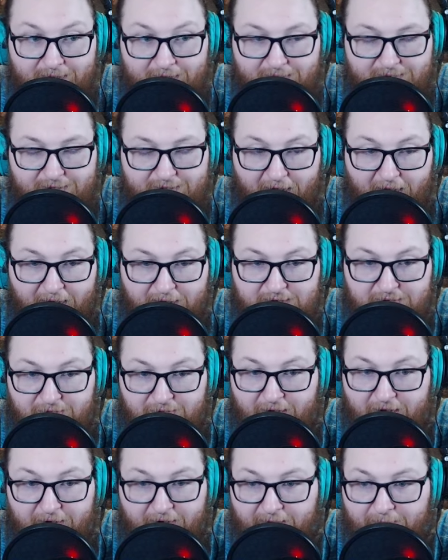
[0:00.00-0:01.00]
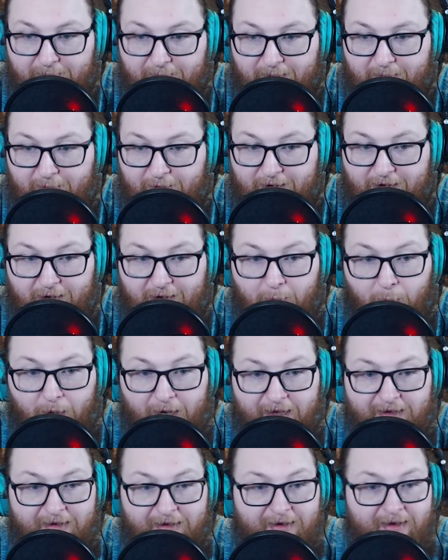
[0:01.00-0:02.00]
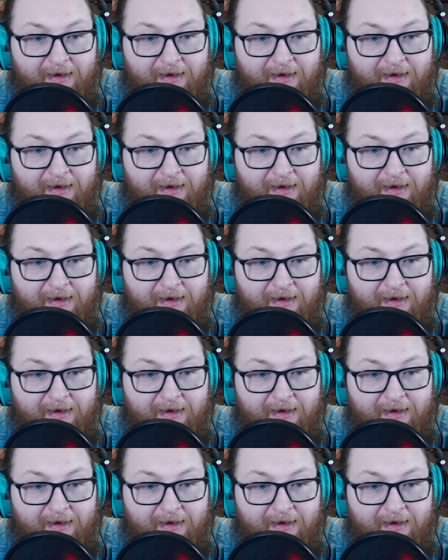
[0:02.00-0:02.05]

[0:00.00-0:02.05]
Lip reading: it's the highest rarity. People are going to want it.